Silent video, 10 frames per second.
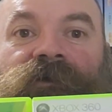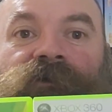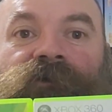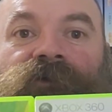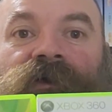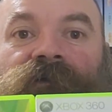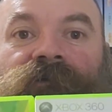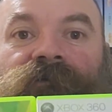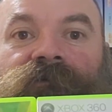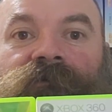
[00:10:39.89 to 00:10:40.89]
You got
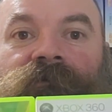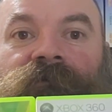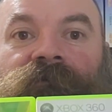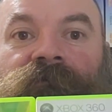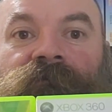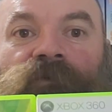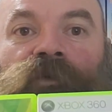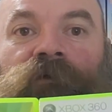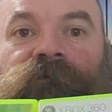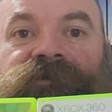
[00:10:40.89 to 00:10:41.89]
the
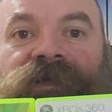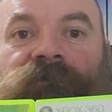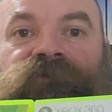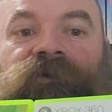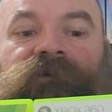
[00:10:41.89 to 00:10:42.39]
War for Cybertron,